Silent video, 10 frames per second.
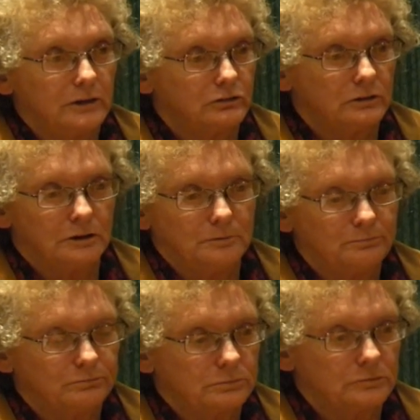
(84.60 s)
It's a
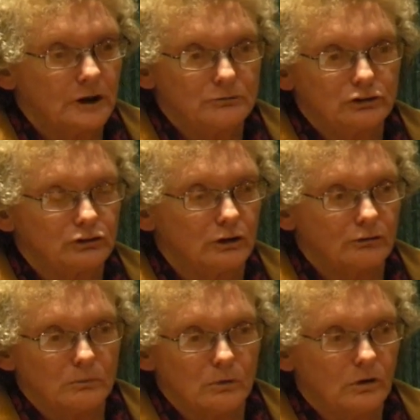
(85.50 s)
travesty of
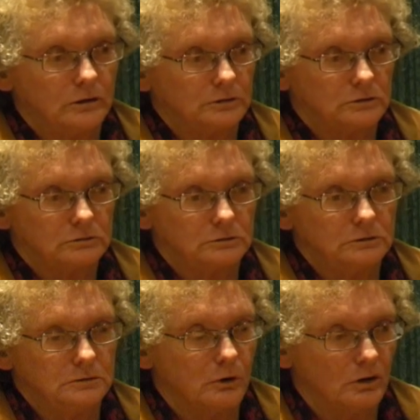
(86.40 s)
a war. It's
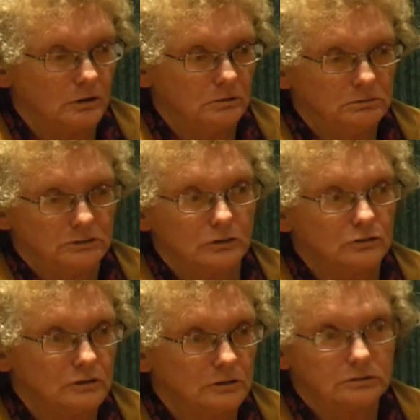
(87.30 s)
immoral, it's
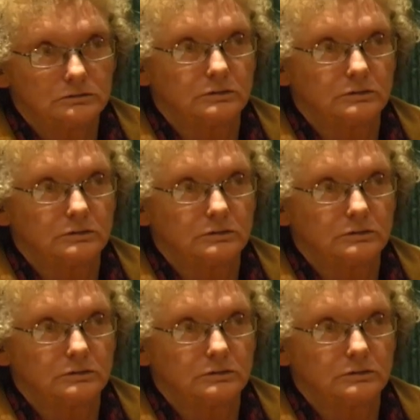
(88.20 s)
unjust.